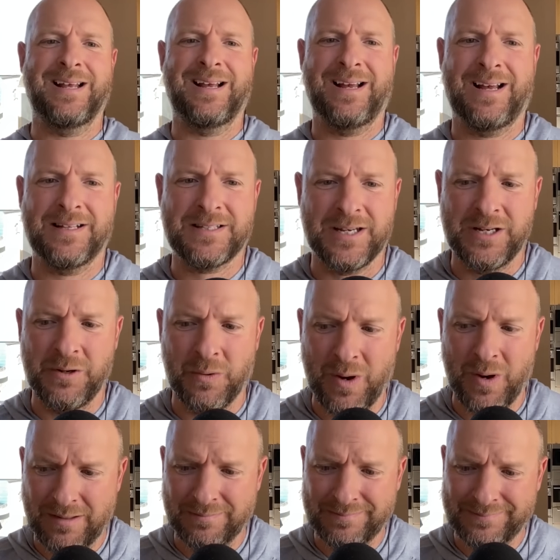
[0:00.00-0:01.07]
I'll tell you
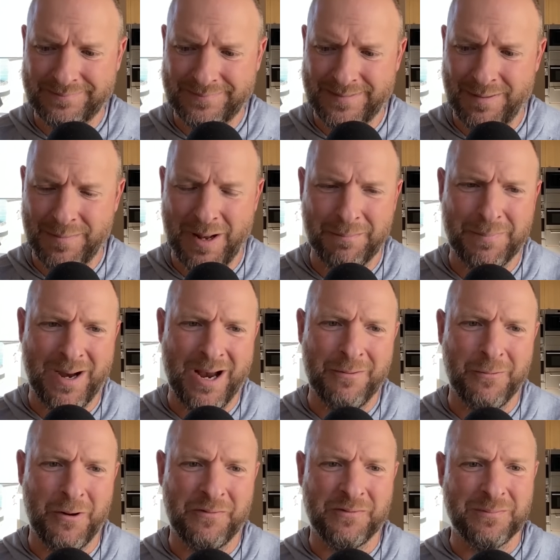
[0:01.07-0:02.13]
what, I'm not buying
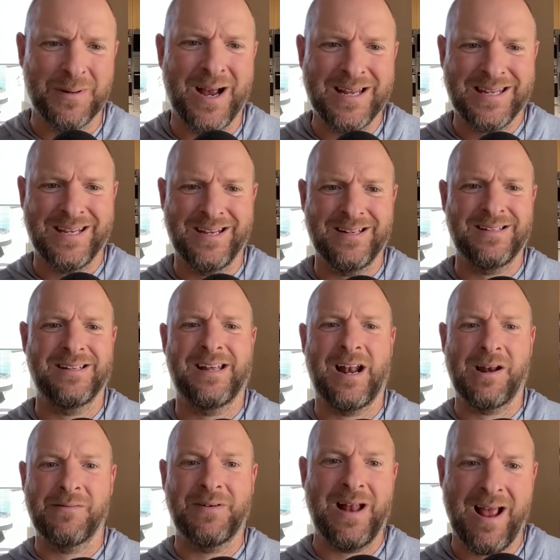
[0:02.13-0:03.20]
one for my kid. And I
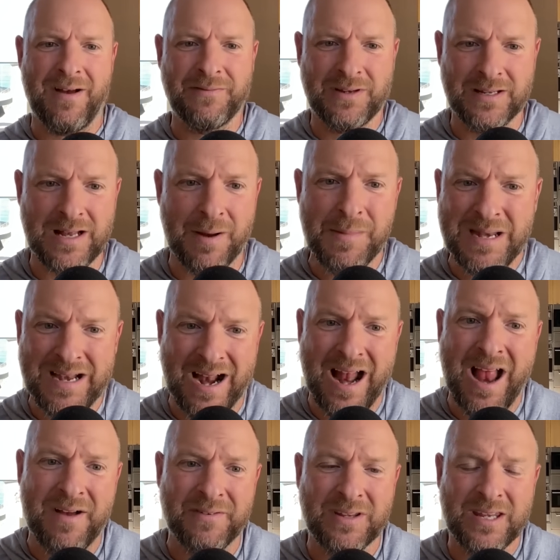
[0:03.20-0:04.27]
don't even have a kid. I may not
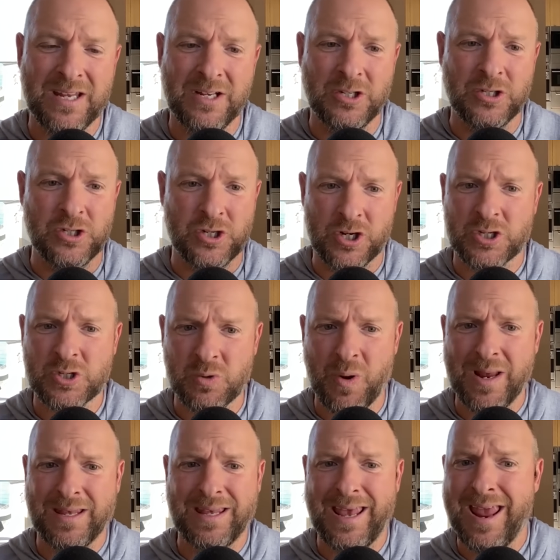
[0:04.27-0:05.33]
have a kid just so
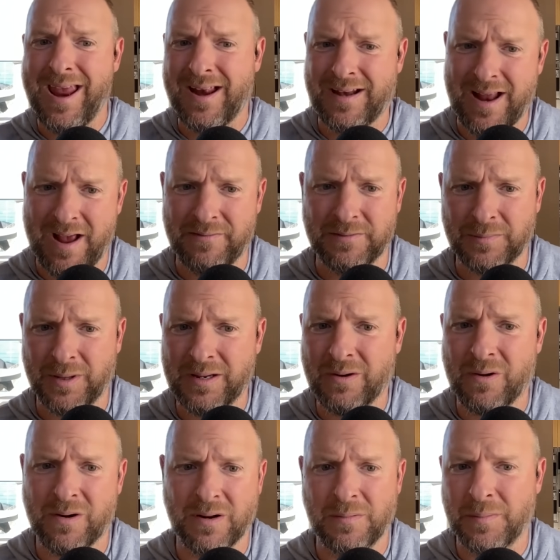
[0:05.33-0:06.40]
I can't have him like
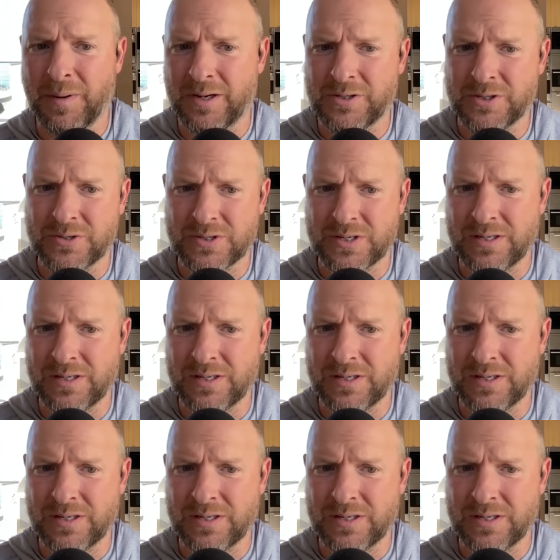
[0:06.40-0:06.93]
Harden buy a jersey.